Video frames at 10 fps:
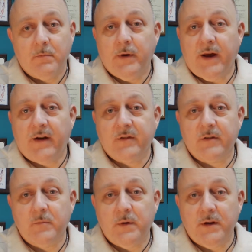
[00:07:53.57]
But after
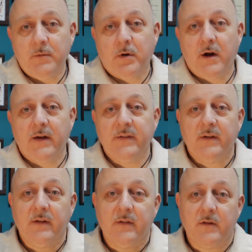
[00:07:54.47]
the bidding
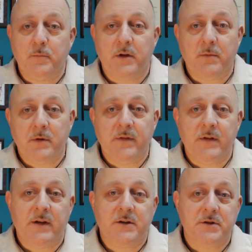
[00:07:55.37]
process, the plumber,
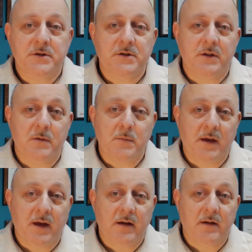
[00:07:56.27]
the electrician, and the
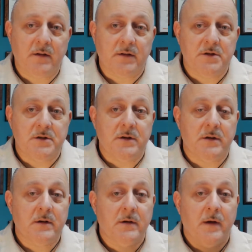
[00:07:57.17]
mechanical engineer